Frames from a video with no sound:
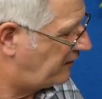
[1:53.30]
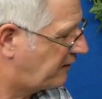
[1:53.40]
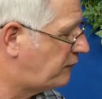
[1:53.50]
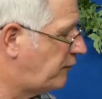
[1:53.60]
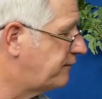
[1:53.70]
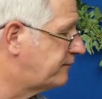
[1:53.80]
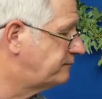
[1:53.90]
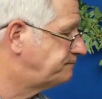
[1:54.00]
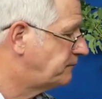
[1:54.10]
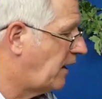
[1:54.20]
coverings,
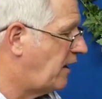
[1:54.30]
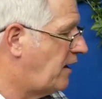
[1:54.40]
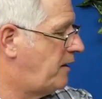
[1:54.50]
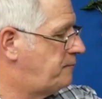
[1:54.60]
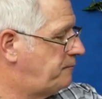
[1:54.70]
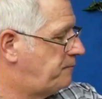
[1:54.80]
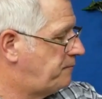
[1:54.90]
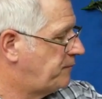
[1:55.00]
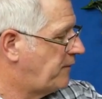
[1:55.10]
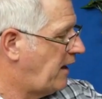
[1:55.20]
and
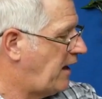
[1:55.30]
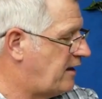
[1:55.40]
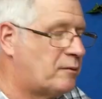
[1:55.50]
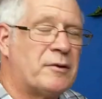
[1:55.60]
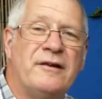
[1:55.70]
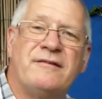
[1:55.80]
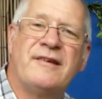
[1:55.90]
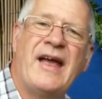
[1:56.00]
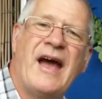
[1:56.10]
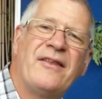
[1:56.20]
I'm going to
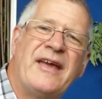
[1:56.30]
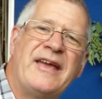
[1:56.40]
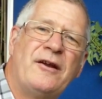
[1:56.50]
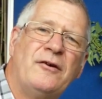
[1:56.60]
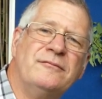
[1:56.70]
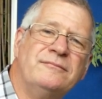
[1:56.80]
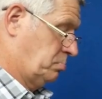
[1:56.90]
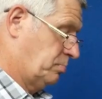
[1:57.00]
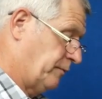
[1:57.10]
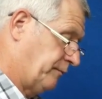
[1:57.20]
see how they get on.
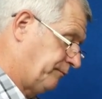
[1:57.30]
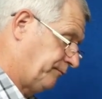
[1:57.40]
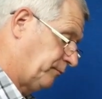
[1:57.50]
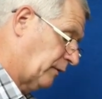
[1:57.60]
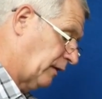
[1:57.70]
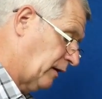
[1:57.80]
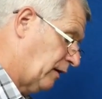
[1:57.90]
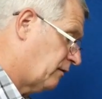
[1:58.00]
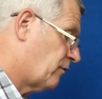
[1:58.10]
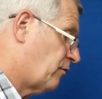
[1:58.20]

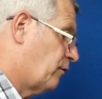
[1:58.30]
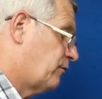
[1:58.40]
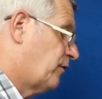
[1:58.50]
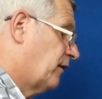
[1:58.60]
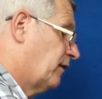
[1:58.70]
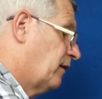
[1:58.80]
Into the rooting.